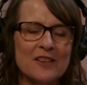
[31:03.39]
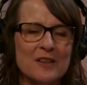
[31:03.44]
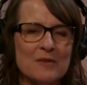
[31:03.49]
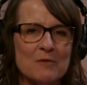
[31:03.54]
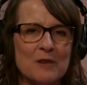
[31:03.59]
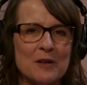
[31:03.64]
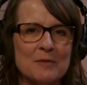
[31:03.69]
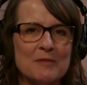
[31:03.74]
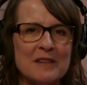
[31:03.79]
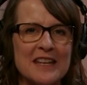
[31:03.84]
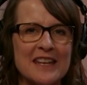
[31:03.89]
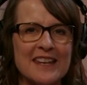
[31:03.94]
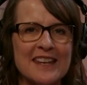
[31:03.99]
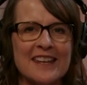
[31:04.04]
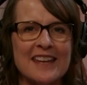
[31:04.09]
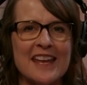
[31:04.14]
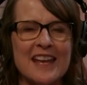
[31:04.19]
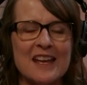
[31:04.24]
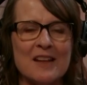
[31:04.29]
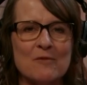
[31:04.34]
and
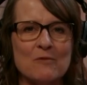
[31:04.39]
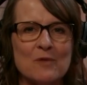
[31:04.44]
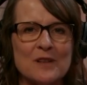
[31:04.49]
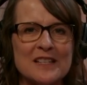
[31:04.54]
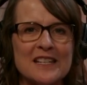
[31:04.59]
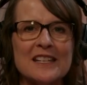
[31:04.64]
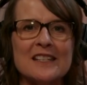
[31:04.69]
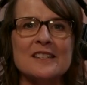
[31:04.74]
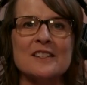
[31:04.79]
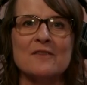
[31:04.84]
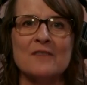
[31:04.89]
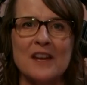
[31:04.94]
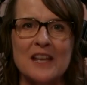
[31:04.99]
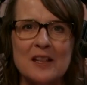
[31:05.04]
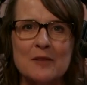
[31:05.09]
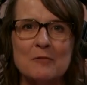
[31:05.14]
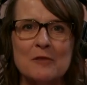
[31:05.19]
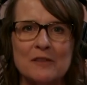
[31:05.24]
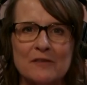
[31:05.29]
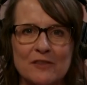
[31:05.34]
well-being, and what is
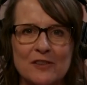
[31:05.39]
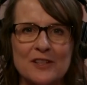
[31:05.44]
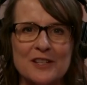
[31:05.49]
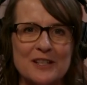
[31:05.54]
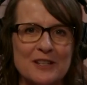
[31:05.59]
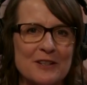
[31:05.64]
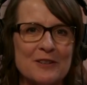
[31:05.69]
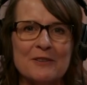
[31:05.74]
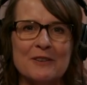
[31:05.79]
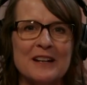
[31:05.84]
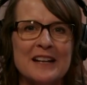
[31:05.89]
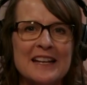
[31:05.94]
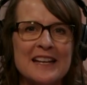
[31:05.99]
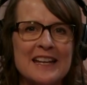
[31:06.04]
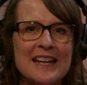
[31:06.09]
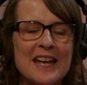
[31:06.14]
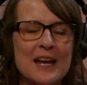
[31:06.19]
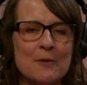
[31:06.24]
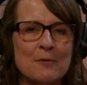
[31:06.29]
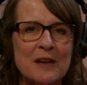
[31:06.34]
available for you.
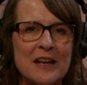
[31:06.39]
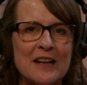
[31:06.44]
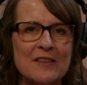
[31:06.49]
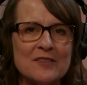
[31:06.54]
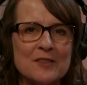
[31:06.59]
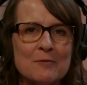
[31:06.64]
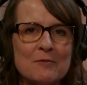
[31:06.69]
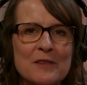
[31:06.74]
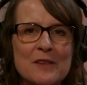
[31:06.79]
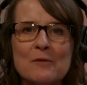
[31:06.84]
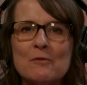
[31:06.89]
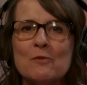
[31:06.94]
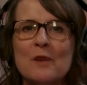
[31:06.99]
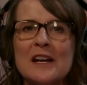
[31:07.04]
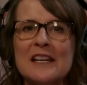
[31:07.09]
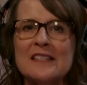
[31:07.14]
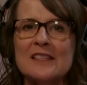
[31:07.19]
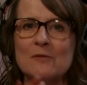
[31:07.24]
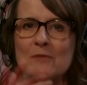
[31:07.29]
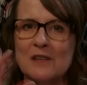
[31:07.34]
And we have some
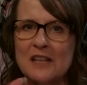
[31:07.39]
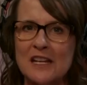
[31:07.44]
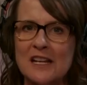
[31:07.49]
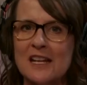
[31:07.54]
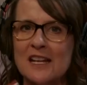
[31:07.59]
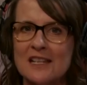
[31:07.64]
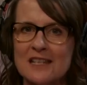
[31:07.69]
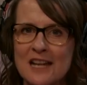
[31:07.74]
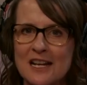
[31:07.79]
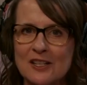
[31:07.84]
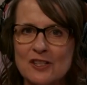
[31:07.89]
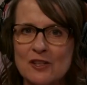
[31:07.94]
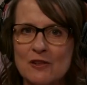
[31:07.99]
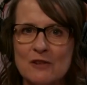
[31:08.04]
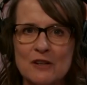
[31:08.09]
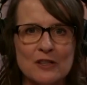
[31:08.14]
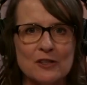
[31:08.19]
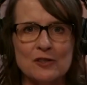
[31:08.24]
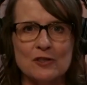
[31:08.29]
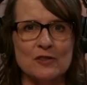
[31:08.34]
ways that we can connect you
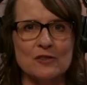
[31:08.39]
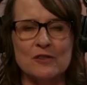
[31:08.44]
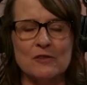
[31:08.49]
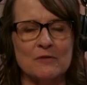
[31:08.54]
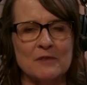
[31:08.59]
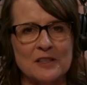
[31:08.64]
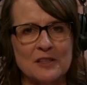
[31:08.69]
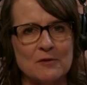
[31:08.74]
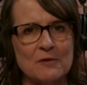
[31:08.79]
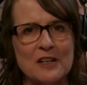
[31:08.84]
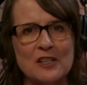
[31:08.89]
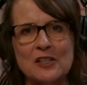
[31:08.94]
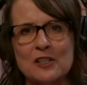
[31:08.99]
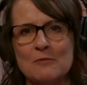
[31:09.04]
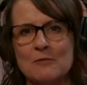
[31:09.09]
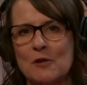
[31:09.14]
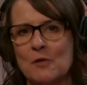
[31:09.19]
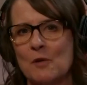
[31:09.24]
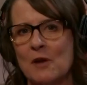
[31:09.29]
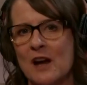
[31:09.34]
here at Church of the Resurrection,
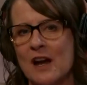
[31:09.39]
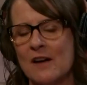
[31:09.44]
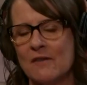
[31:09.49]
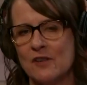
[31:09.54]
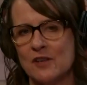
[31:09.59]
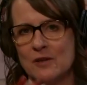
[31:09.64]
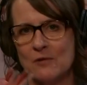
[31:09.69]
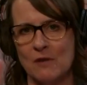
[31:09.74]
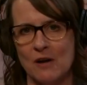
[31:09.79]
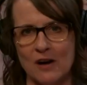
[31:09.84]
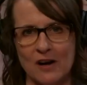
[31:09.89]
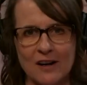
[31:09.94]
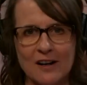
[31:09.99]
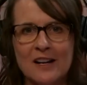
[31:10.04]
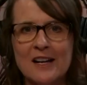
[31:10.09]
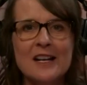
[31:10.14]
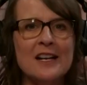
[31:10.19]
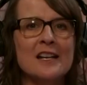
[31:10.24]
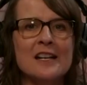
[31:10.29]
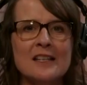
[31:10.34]
but wherever you are,
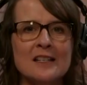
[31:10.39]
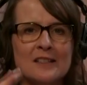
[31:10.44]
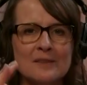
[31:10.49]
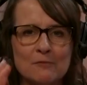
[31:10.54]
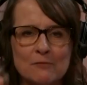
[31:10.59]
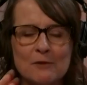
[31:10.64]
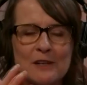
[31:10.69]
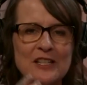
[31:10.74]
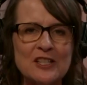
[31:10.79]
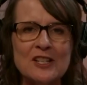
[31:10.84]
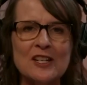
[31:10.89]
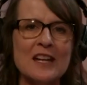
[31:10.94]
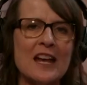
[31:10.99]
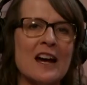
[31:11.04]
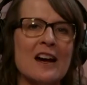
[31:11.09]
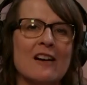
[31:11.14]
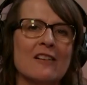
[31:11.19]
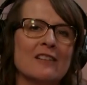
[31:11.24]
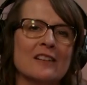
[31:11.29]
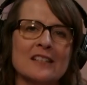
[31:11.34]
reaching
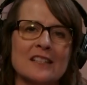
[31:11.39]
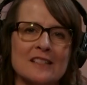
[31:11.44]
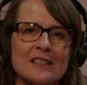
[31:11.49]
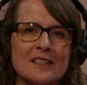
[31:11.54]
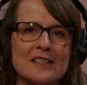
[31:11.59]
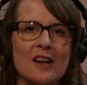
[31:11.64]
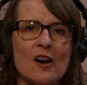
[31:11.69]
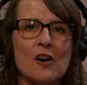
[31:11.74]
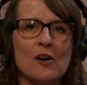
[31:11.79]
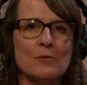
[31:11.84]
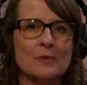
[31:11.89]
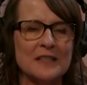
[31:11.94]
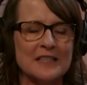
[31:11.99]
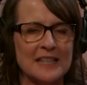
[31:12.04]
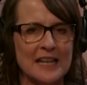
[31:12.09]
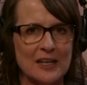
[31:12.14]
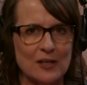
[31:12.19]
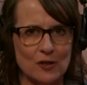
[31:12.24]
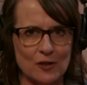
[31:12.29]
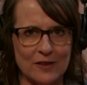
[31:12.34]
out is always
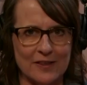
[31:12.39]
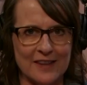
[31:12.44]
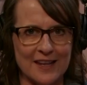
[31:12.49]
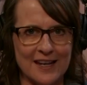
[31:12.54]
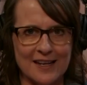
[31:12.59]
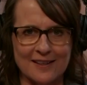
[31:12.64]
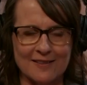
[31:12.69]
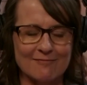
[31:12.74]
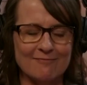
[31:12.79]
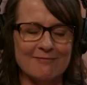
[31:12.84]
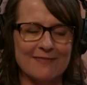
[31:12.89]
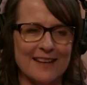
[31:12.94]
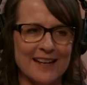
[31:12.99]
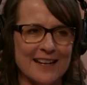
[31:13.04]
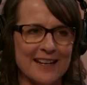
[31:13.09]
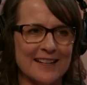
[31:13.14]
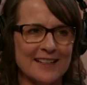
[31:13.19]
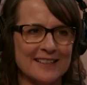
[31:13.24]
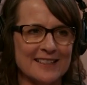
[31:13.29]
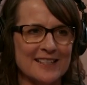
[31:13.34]
a good thing.
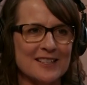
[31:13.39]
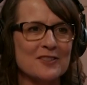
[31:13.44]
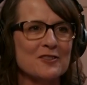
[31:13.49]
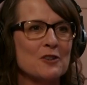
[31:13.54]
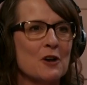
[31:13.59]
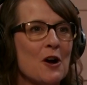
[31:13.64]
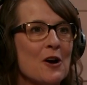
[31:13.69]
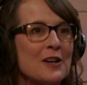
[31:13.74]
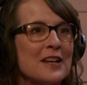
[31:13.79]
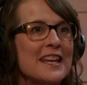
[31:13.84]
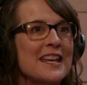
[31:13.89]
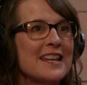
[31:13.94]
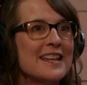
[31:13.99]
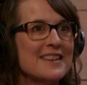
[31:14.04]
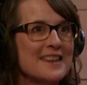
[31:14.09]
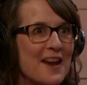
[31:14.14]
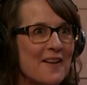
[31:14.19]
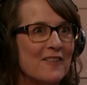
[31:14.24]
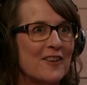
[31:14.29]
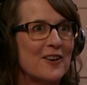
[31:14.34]
And talking
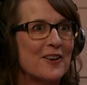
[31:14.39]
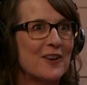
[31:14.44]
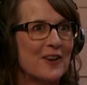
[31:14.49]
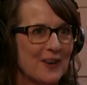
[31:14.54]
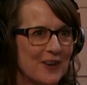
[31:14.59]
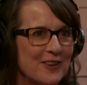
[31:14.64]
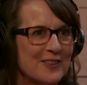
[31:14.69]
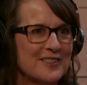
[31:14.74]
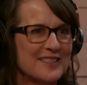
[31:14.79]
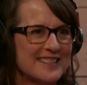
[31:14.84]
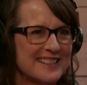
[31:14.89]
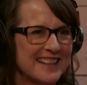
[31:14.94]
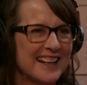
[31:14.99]
never hurts.